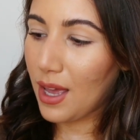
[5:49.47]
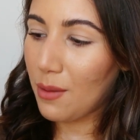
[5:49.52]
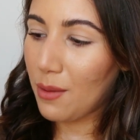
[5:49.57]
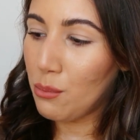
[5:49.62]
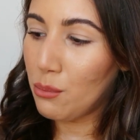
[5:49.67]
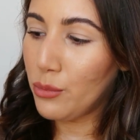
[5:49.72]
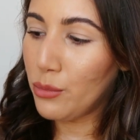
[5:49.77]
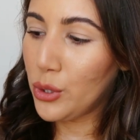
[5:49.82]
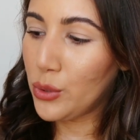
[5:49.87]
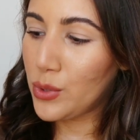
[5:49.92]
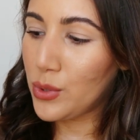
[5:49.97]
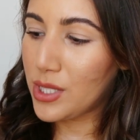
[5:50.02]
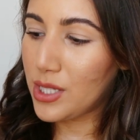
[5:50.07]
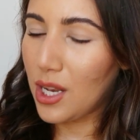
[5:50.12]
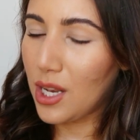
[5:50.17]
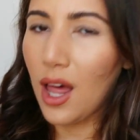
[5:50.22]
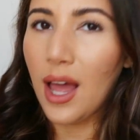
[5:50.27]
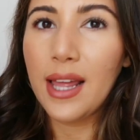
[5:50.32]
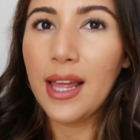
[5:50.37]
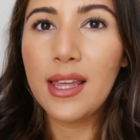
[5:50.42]
and
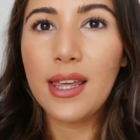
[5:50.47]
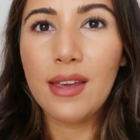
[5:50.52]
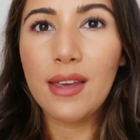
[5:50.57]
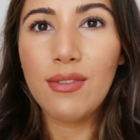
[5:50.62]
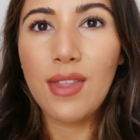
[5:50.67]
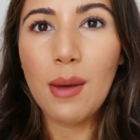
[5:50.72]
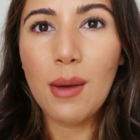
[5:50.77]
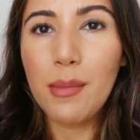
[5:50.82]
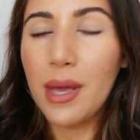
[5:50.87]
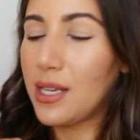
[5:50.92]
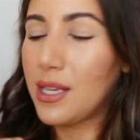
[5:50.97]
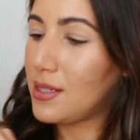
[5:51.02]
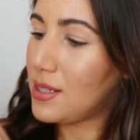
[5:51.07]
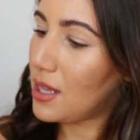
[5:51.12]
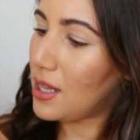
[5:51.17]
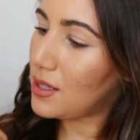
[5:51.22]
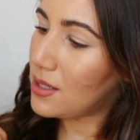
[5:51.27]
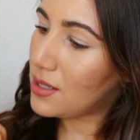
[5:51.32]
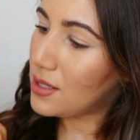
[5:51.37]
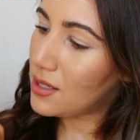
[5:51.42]
mousse-like, if that makes
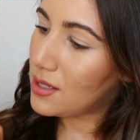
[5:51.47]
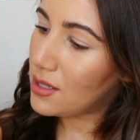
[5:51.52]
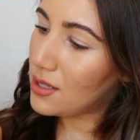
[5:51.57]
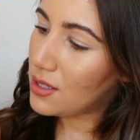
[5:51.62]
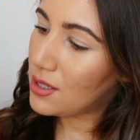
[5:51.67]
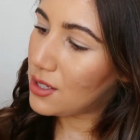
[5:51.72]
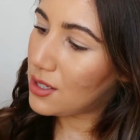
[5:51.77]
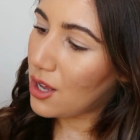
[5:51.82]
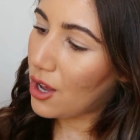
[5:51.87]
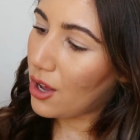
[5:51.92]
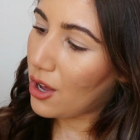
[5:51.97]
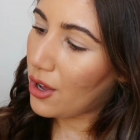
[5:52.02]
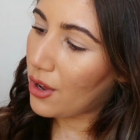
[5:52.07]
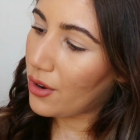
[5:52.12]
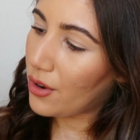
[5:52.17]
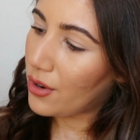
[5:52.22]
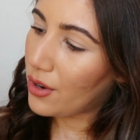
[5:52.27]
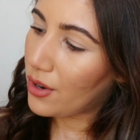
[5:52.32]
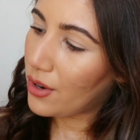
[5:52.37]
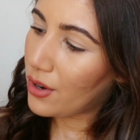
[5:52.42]
sense.
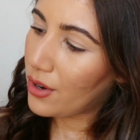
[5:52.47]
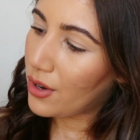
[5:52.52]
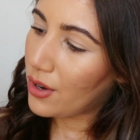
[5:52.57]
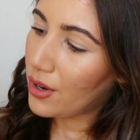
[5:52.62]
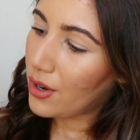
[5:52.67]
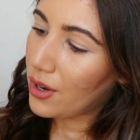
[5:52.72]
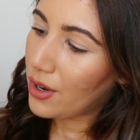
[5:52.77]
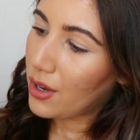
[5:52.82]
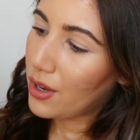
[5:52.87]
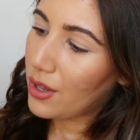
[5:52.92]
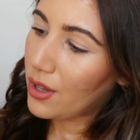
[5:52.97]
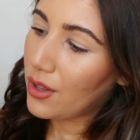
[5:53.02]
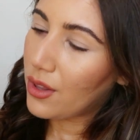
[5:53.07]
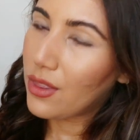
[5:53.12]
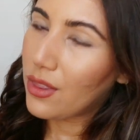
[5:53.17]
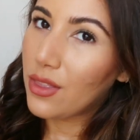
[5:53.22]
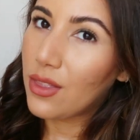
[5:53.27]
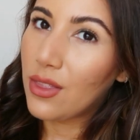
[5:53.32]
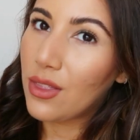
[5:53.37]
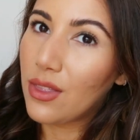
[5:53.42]
So
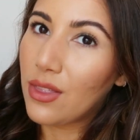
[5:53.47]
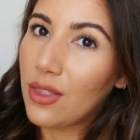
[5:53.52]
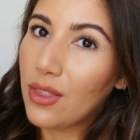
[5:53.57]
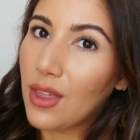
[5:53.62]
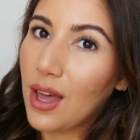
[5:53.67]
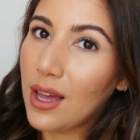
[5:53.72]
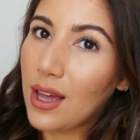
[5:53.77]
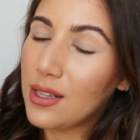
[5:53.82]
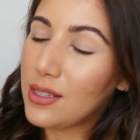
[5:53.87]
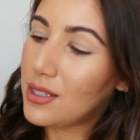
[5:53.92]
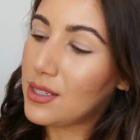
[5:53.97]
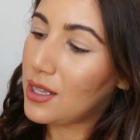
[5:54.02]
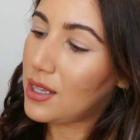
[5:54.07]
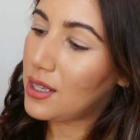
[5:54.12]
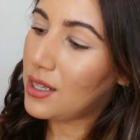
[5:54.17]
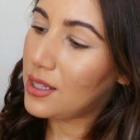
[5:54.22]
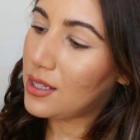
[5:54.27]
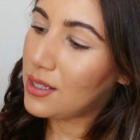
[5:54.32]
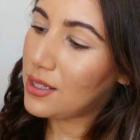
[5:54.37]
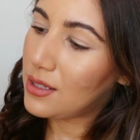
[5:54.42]
that
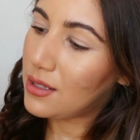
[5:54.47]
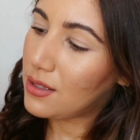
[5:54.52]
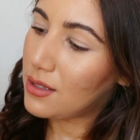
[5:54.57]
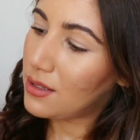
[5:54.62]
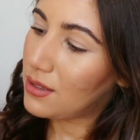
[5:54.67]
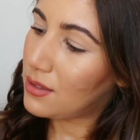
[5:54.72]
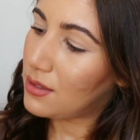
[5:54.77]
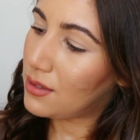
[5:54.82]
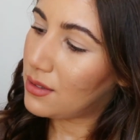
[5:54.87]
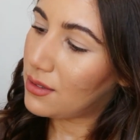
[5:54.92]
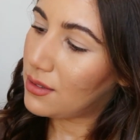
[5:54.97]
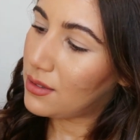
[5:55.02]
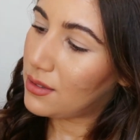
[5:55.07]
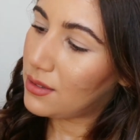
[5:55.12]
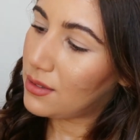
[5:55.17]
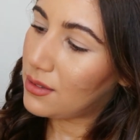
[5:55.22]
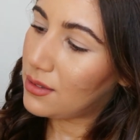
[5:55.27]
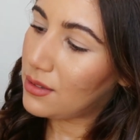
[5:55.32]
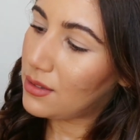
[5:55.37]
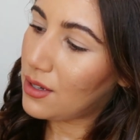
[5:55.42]
is,
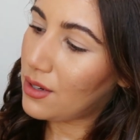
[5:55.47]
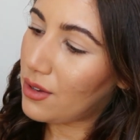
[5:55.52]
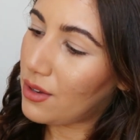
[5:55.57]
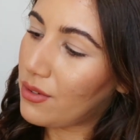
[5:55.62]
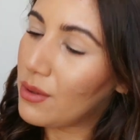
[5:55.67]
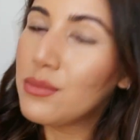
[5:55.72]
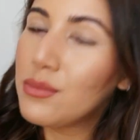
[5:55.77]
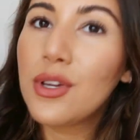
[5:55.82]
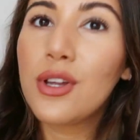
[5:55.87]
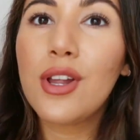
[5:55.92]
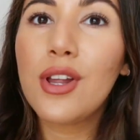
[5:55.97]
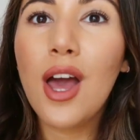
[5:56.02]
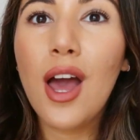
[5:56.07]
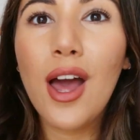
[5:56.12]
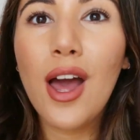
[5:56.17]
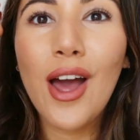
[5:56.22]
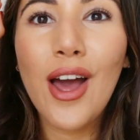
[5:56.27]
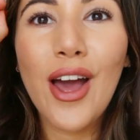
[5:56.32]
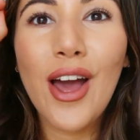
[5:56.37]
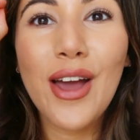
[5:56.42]
I don't know if I'm doing
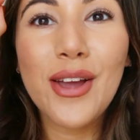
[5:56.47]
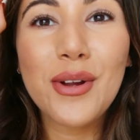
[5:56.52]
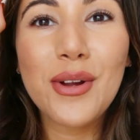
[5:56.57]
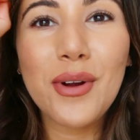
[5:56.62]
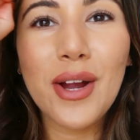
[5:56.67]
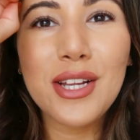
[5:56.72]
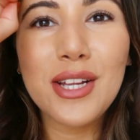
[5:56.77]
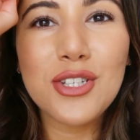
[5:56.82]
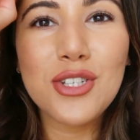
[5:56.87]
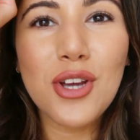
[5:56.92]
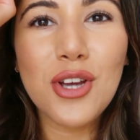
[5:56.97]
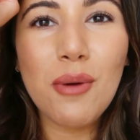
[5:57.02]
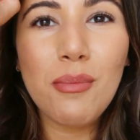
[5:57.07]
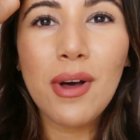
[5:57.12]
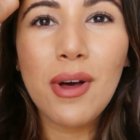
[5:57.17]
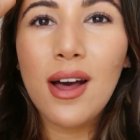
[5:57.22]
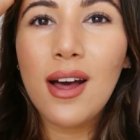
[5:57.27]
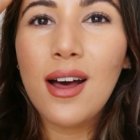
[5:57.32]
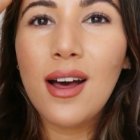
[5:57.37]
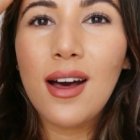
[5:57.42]
a great
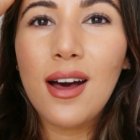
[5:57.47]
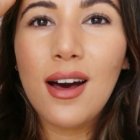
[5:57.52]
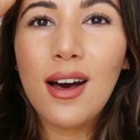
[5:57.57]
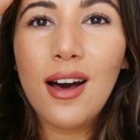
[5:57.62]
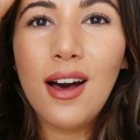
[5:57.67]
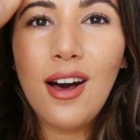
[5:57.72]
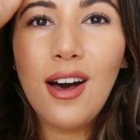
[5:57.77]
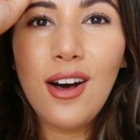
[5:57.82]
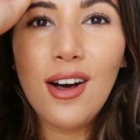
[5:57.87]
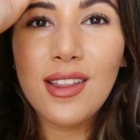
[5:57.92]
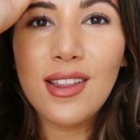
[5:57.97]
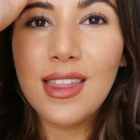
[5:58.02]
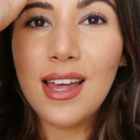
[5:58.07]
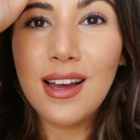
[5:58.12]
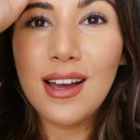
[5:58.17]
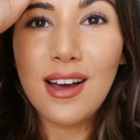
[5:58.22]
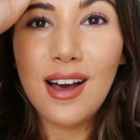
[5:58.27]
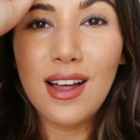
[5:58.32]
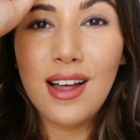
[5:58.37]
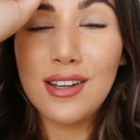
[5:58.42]
job. Oh,
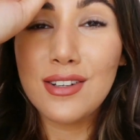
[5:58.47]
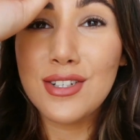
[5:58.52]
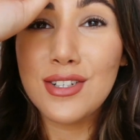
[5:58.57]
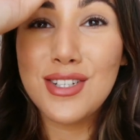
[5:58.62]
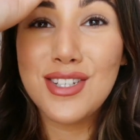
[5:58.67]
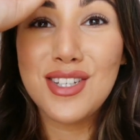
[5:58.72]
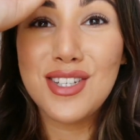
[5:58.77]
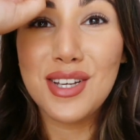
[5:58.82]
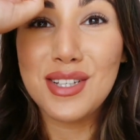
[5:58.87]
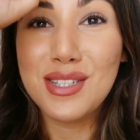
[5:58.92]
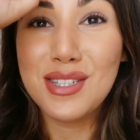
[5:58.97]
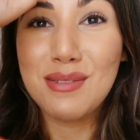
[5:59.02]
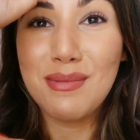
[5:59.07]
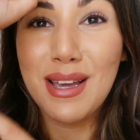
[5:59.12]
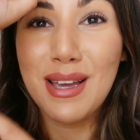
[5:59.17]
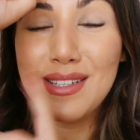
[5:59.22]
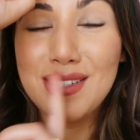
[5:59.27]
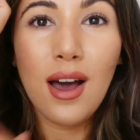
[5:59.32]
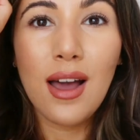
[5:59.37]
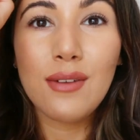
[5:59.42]
that colour is just
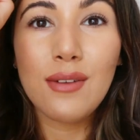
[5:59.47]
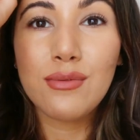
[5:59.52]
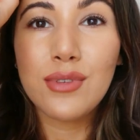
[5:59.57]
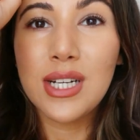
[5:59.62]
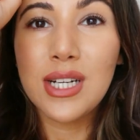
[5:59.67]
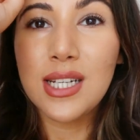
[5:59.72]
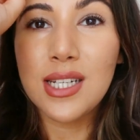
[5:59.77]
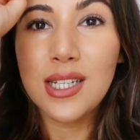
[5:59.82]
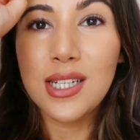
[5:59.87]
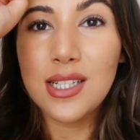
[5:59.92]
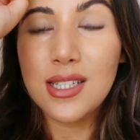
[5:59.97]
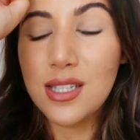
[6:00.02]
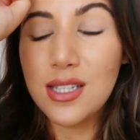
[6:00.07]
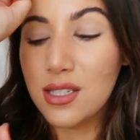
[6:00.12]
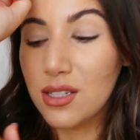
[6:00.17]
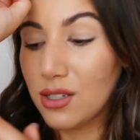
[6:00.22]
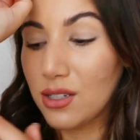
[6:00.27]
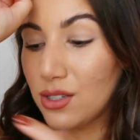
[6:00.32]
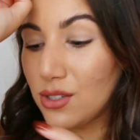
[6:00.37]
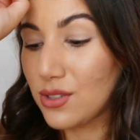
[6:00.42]
amazing. I really need to
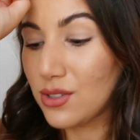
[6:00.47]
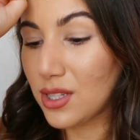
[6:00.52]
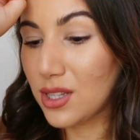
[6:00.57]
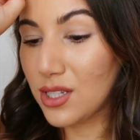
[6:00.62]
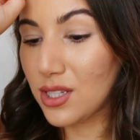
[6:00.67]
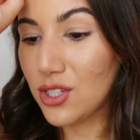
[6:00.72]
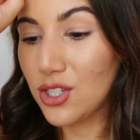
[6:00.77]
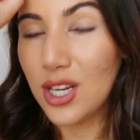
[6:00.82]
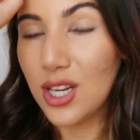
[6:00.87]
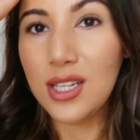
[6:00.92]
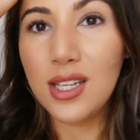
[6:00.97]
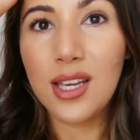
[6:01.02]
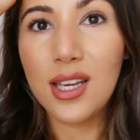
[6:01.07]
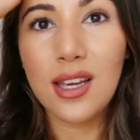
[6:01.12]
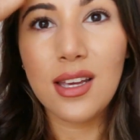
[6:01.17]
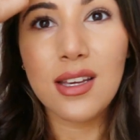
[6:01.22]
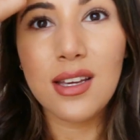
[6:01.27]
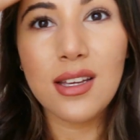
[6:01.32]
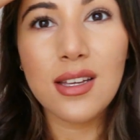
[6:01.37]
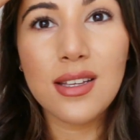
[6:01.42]
start using this shade
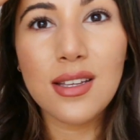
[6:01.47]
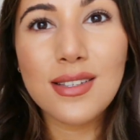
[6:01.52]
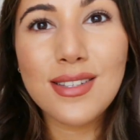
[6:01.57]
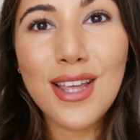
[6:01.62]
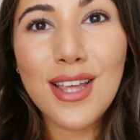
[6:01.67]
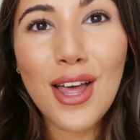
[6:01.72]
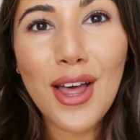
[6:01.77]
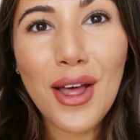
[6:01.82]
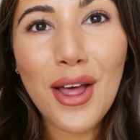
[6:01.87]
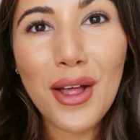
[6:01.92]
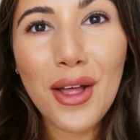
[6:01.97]
again, because